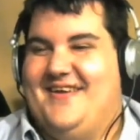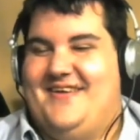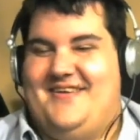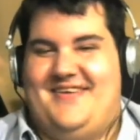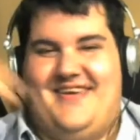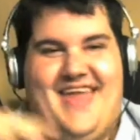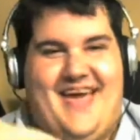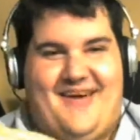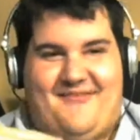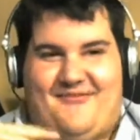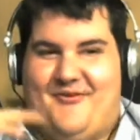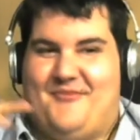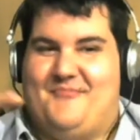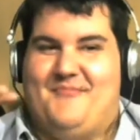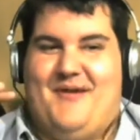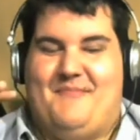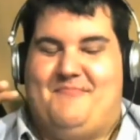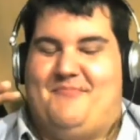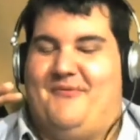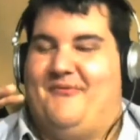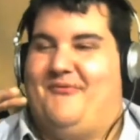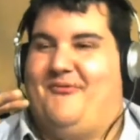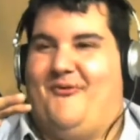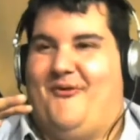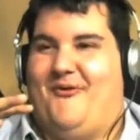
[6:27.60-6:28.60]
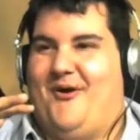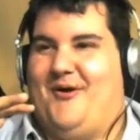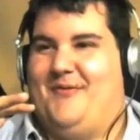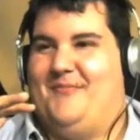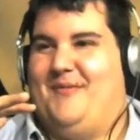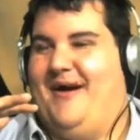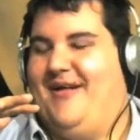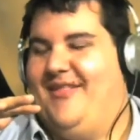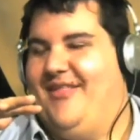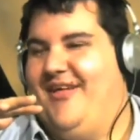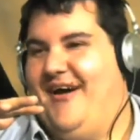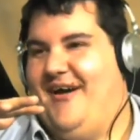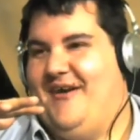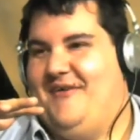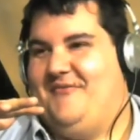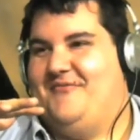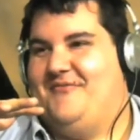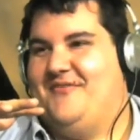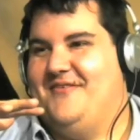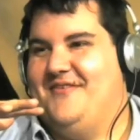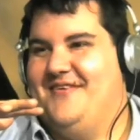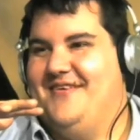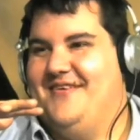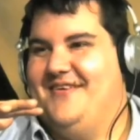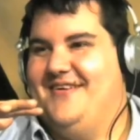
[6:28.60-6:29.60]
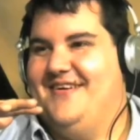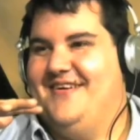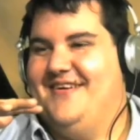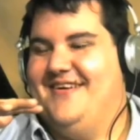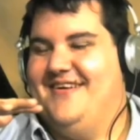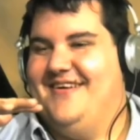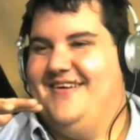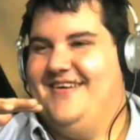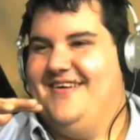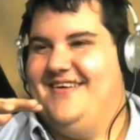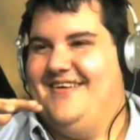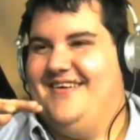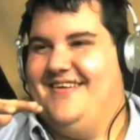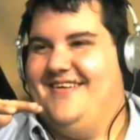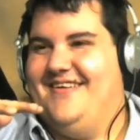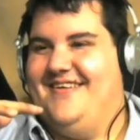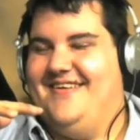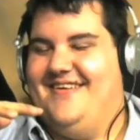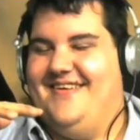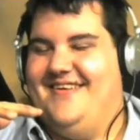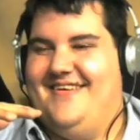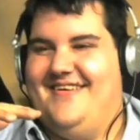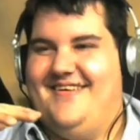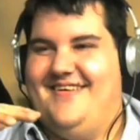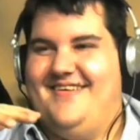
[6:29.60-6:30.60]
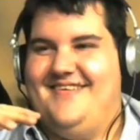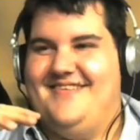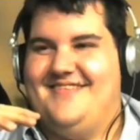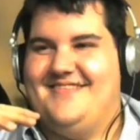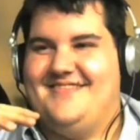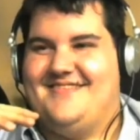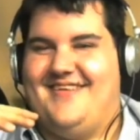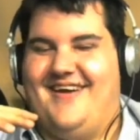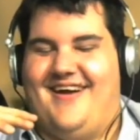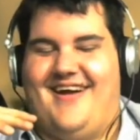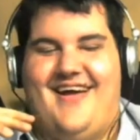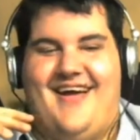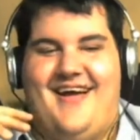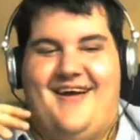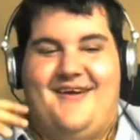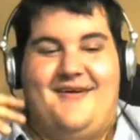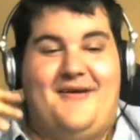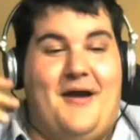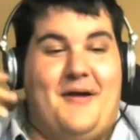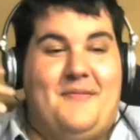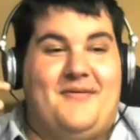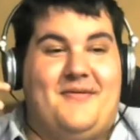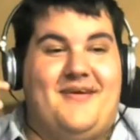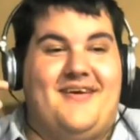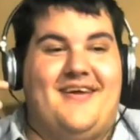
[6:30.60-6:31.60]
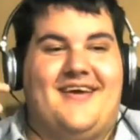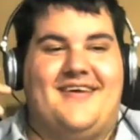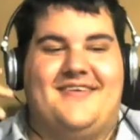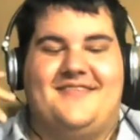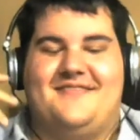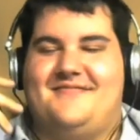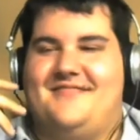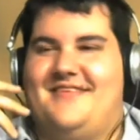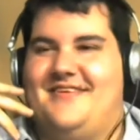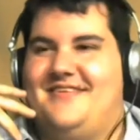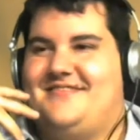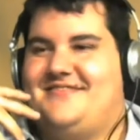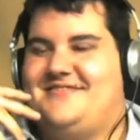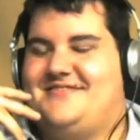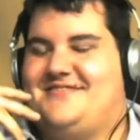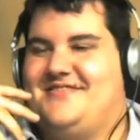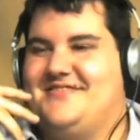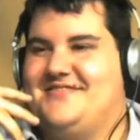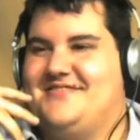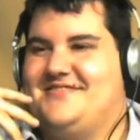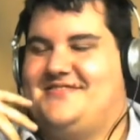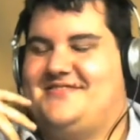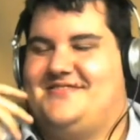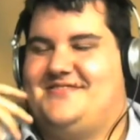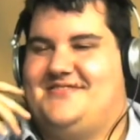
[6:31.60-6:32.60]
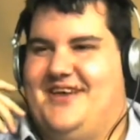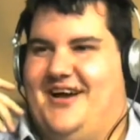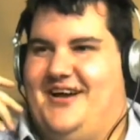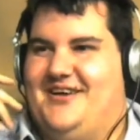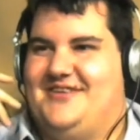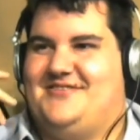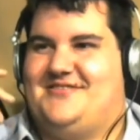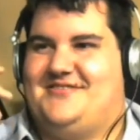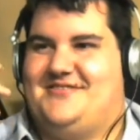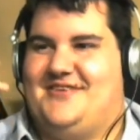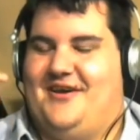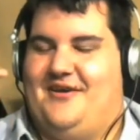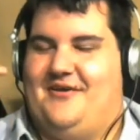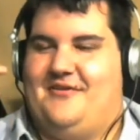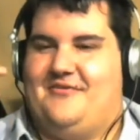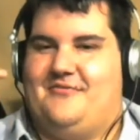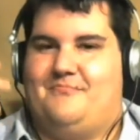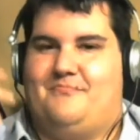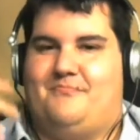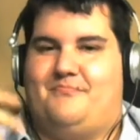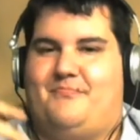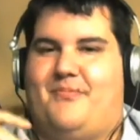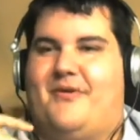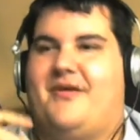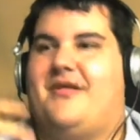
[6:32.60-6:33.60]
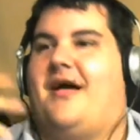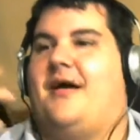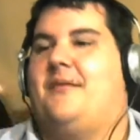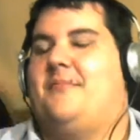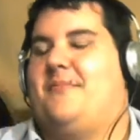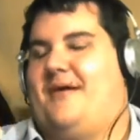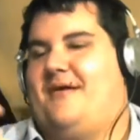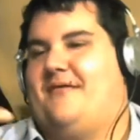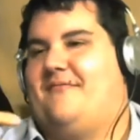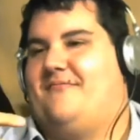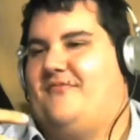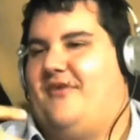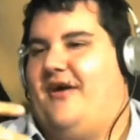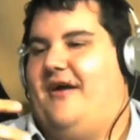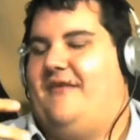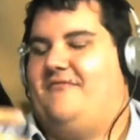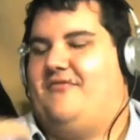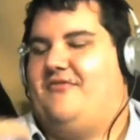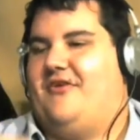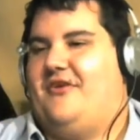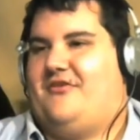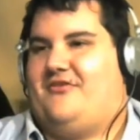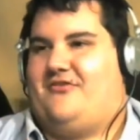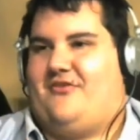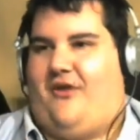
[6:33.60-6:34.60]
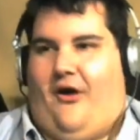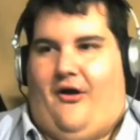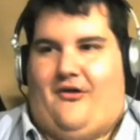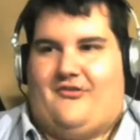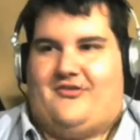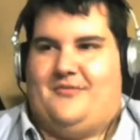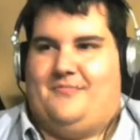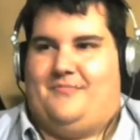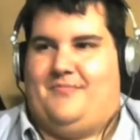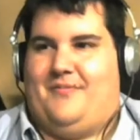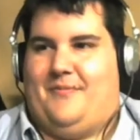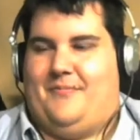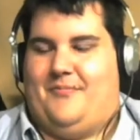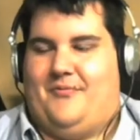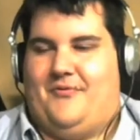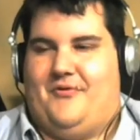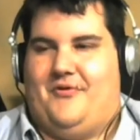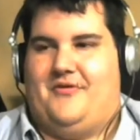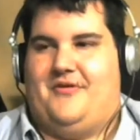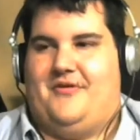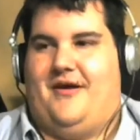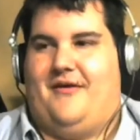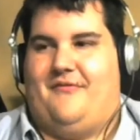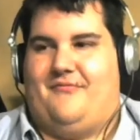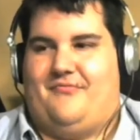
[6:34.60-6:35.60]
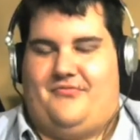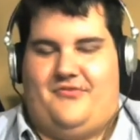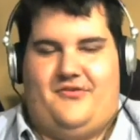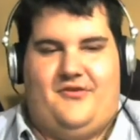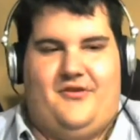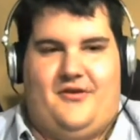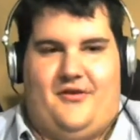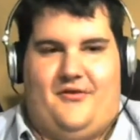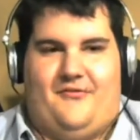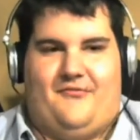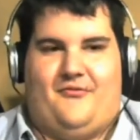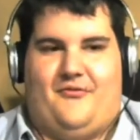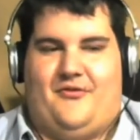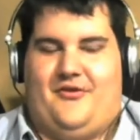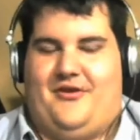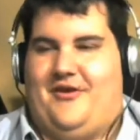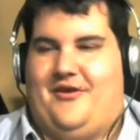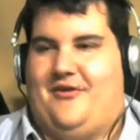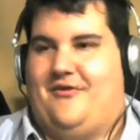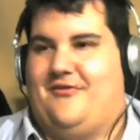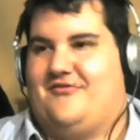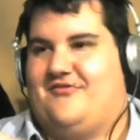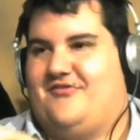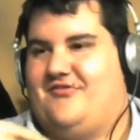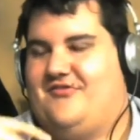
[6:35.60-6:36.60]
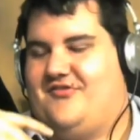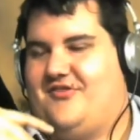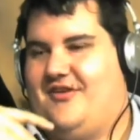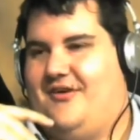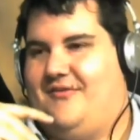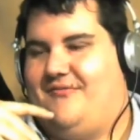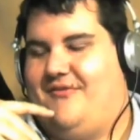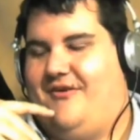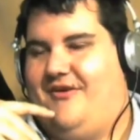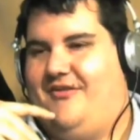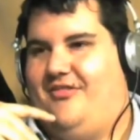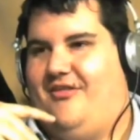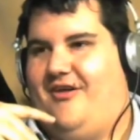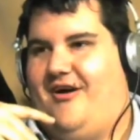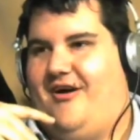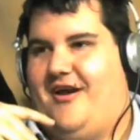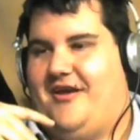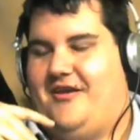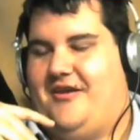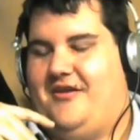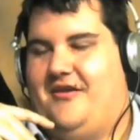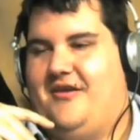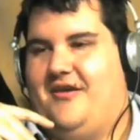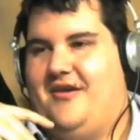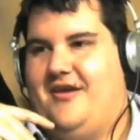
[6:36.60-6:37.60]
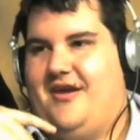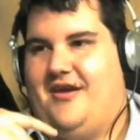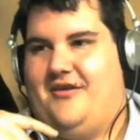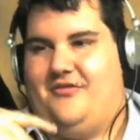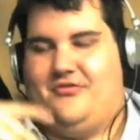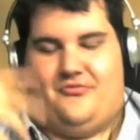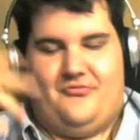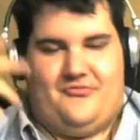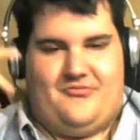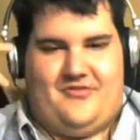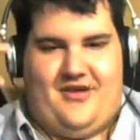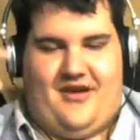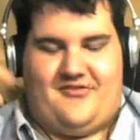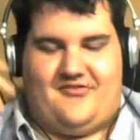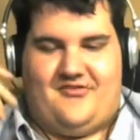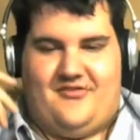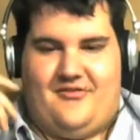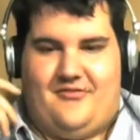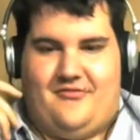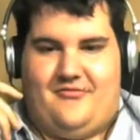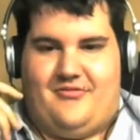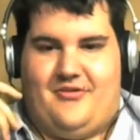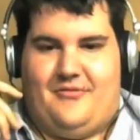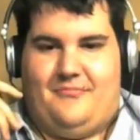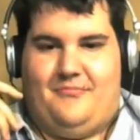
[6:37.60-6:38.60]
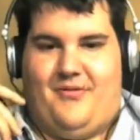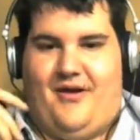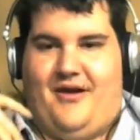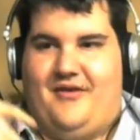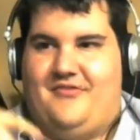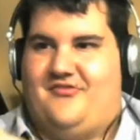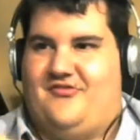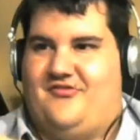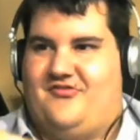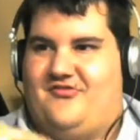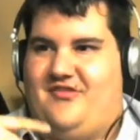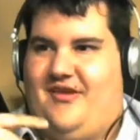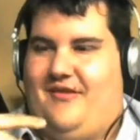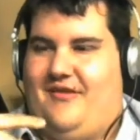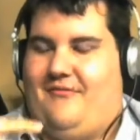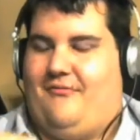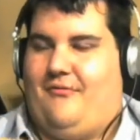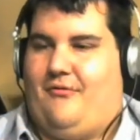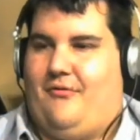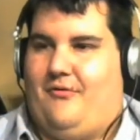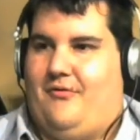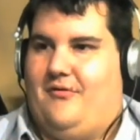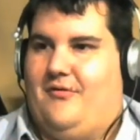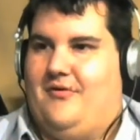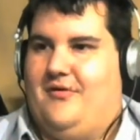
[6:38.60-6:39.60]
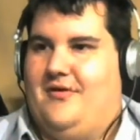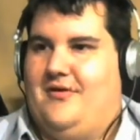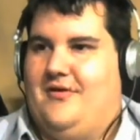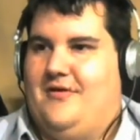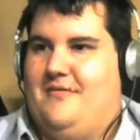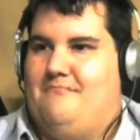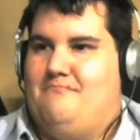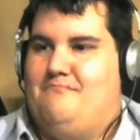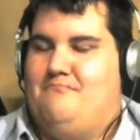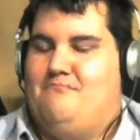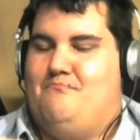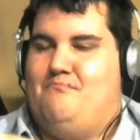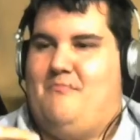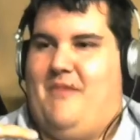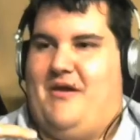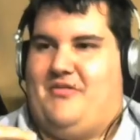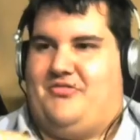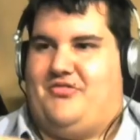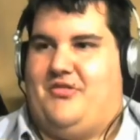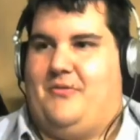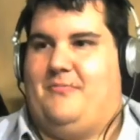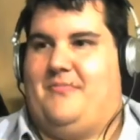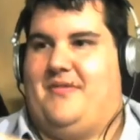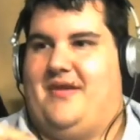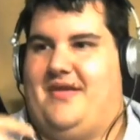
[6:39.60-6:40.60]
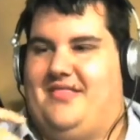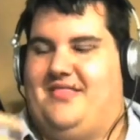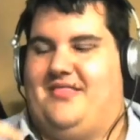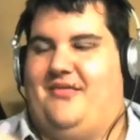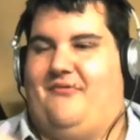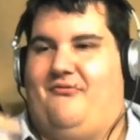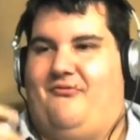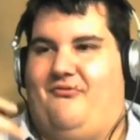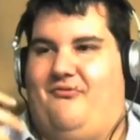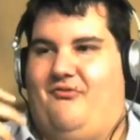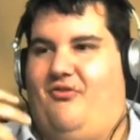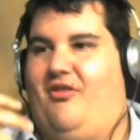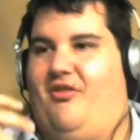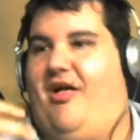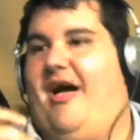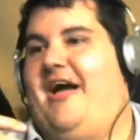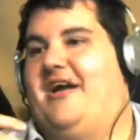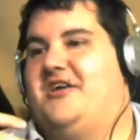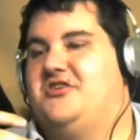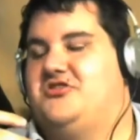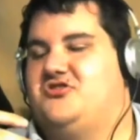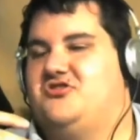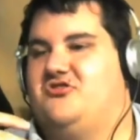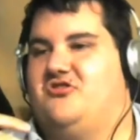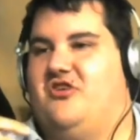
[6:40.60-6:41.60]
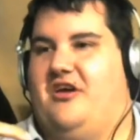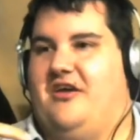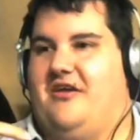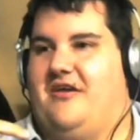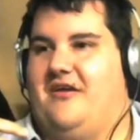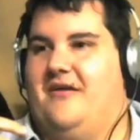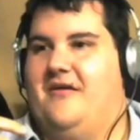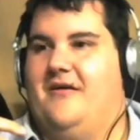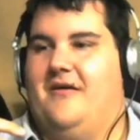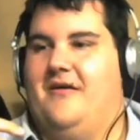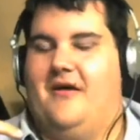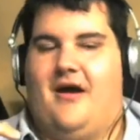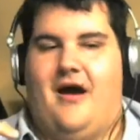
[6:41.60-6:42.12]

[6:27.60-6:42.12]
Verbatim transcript: never met before in my life. Okay. So I mean, it, it's just such. But I may have I've like talked to people right, enough, right, you know, for right, years and stuff online and through text and everything, but I just never met them in the flesh. Like